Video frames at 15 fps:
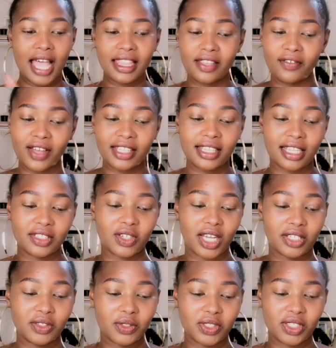And the fact that you
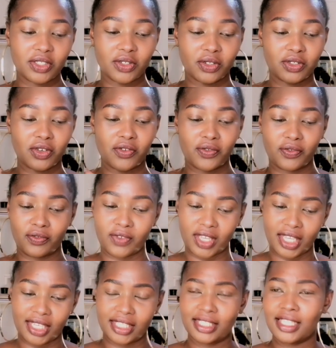can use it on your
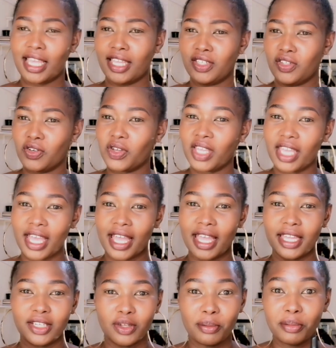face and your hair
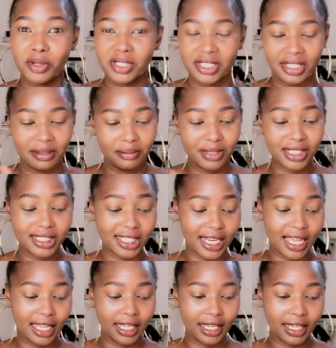and your body means
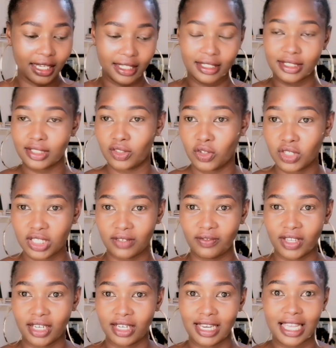like it's not
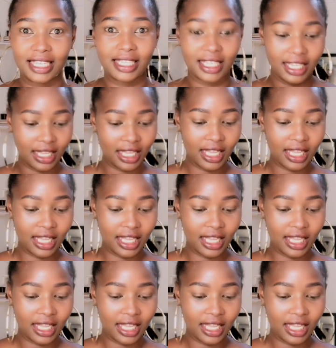even like